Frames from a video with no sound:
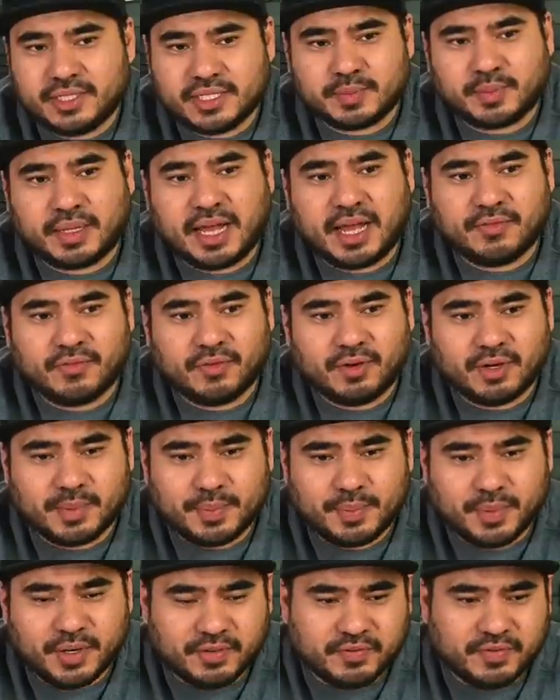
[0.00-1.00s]
this platform
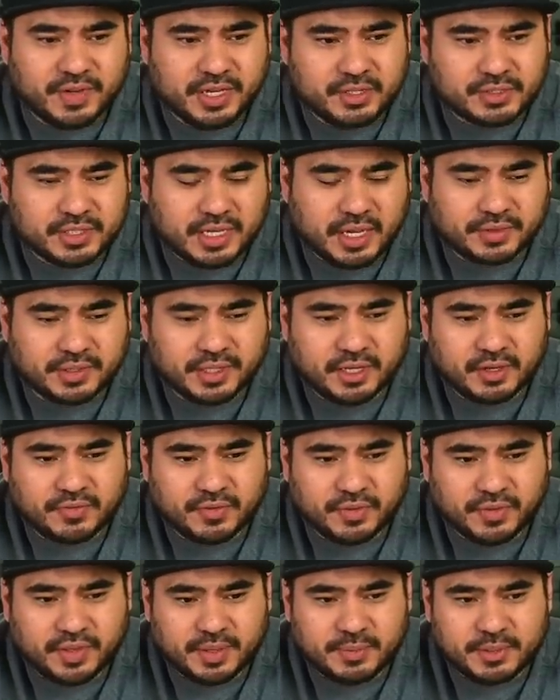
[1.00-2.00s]
and putting videos out there
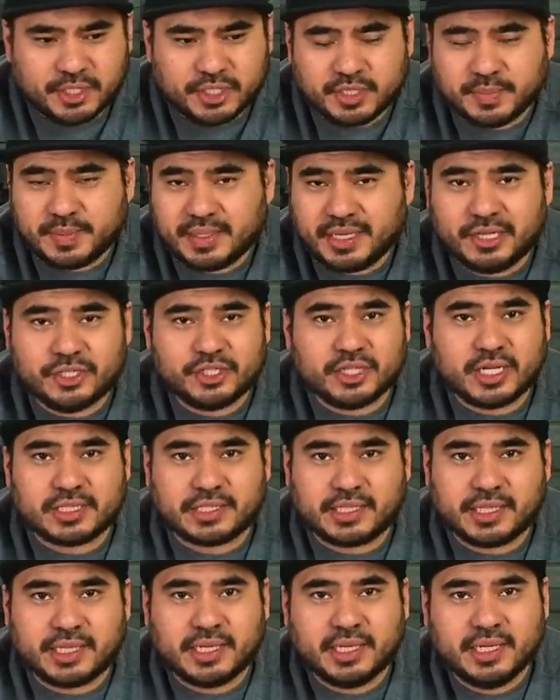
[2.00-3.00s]
for him just to be
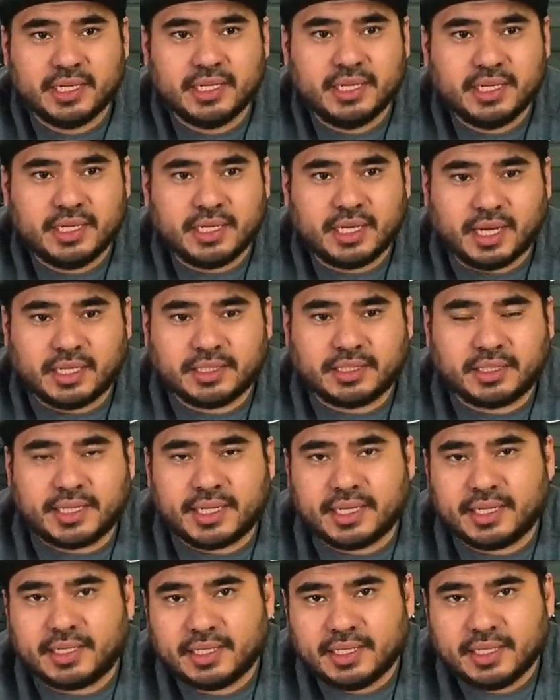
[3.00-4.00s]
unjustly uh,
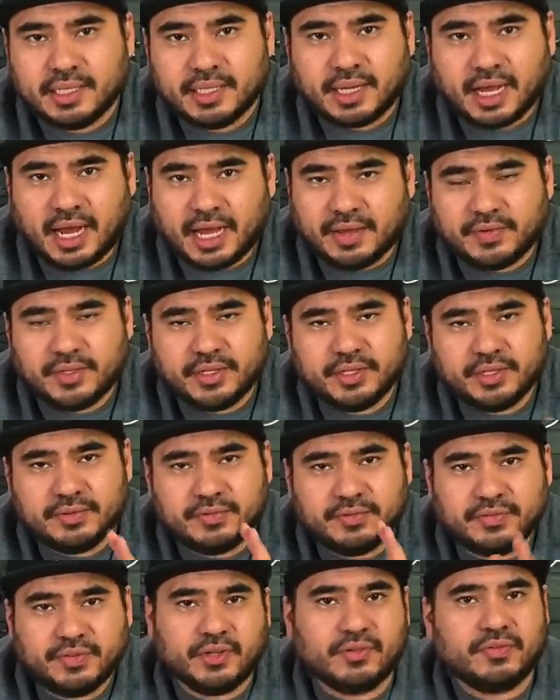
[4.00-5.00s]
deleted. Ivan, dude,
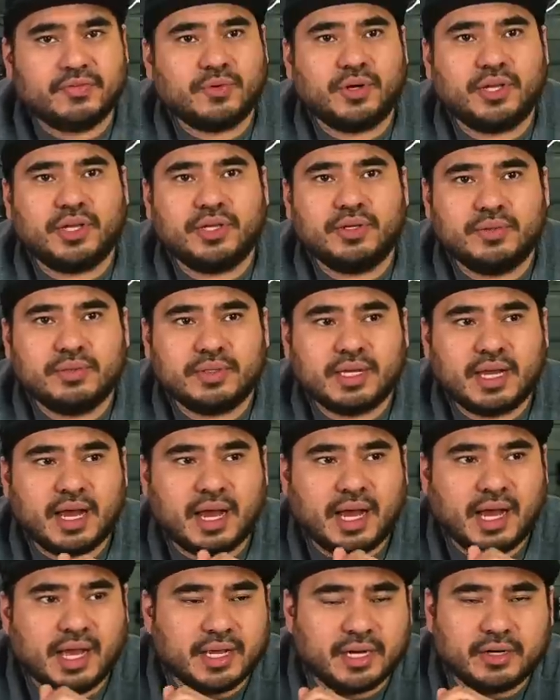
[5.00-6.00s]
feel for you.
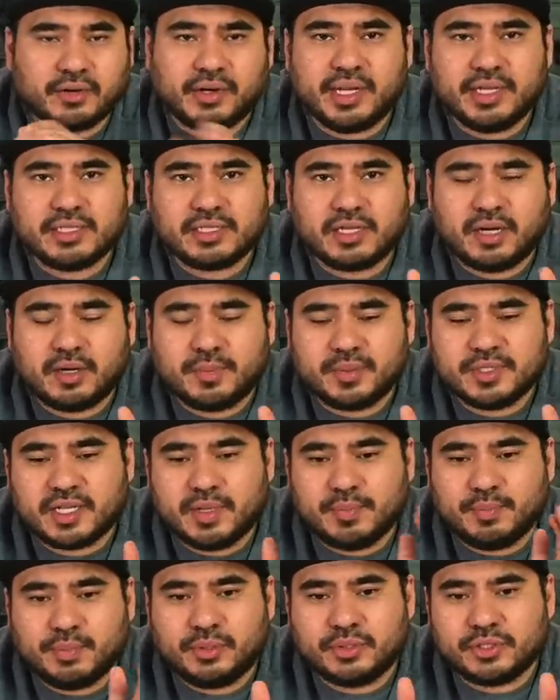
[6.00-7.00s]
I agree, it's one hundred
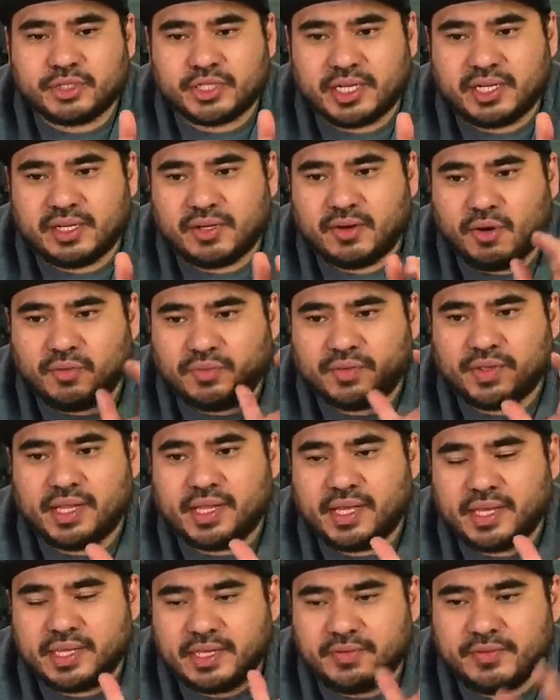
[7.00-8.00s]
percent bullshit. Hopefully
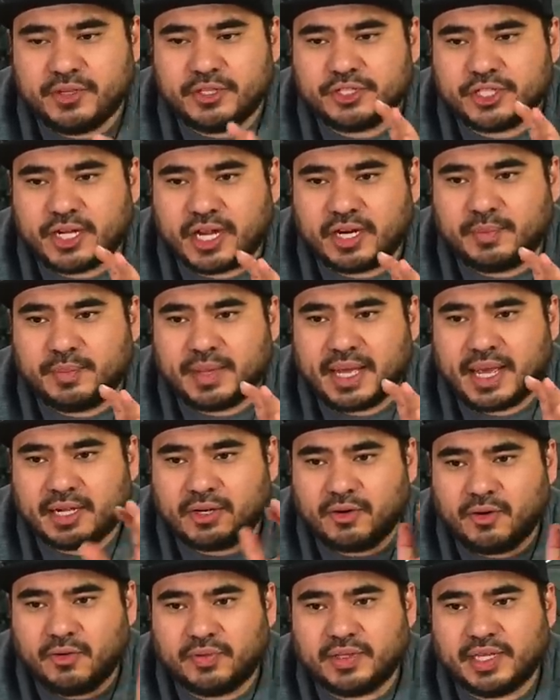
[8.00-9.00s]
they give you your channel back,
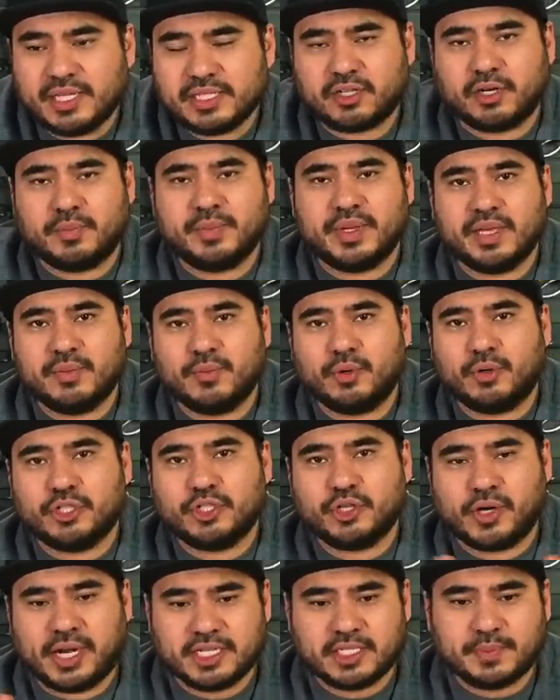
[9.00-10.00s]
and hopefully they start being more
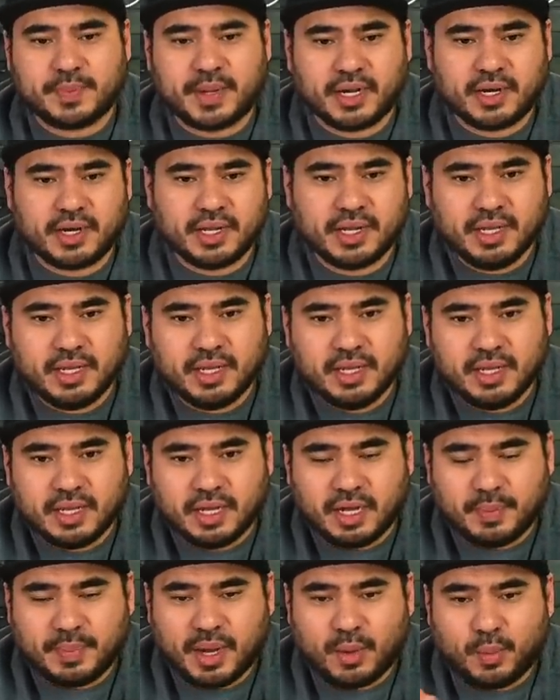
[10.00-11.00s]
transparent
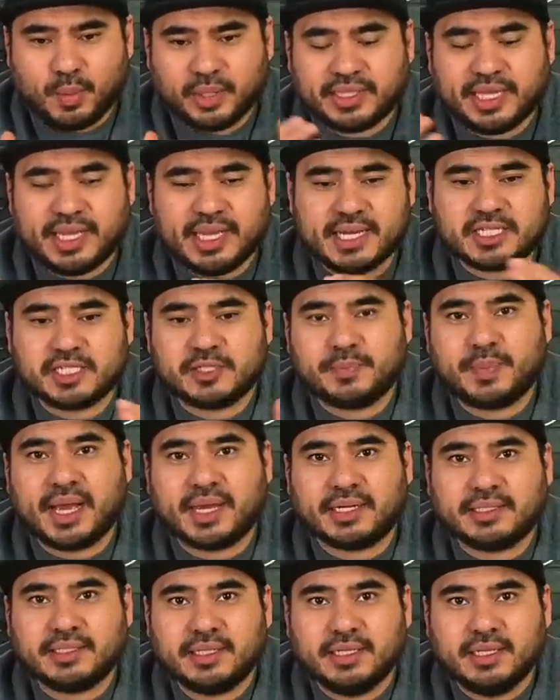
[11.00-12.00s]
about what they
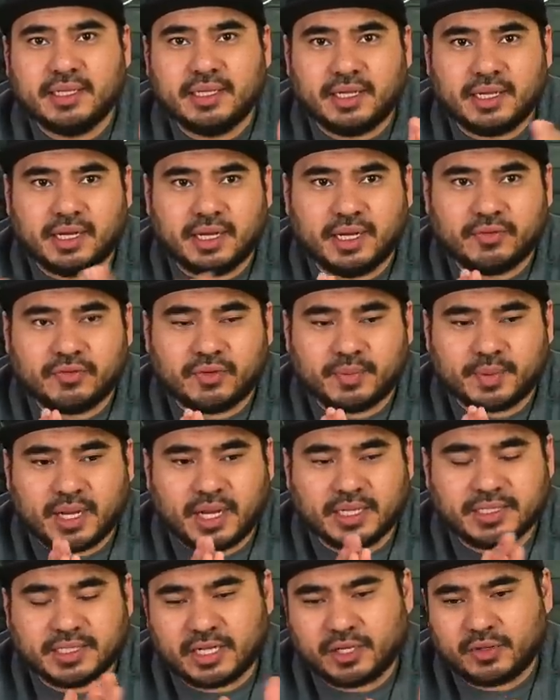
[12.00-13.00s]
expect uh, from
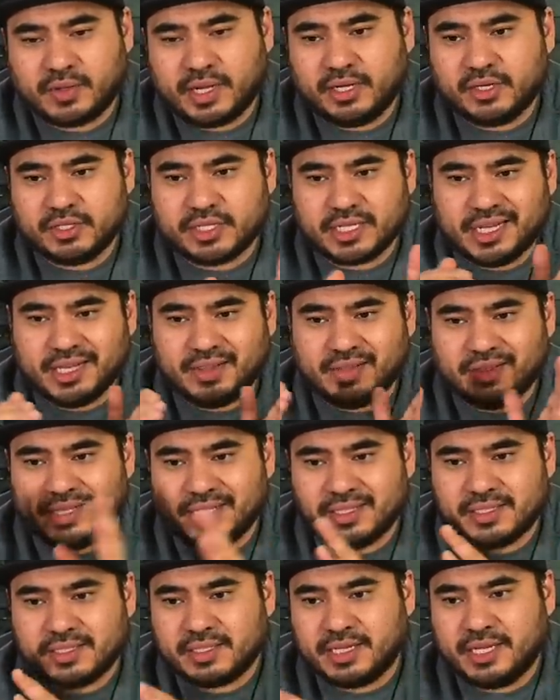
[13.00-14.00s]
content creators in
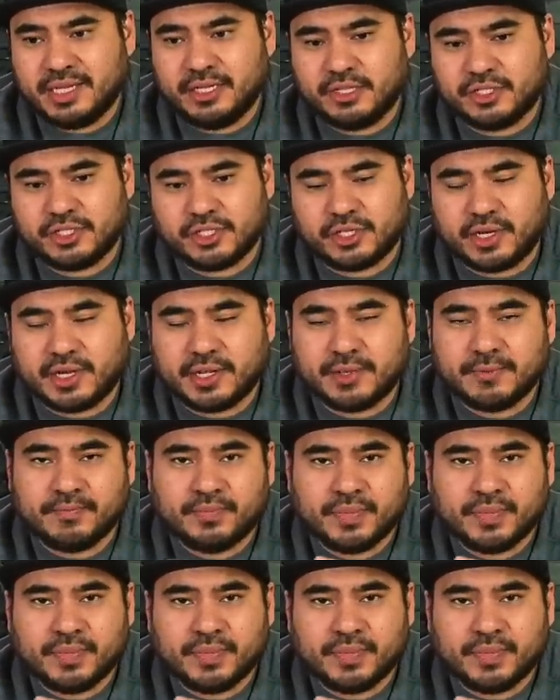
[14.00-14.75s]
this industry.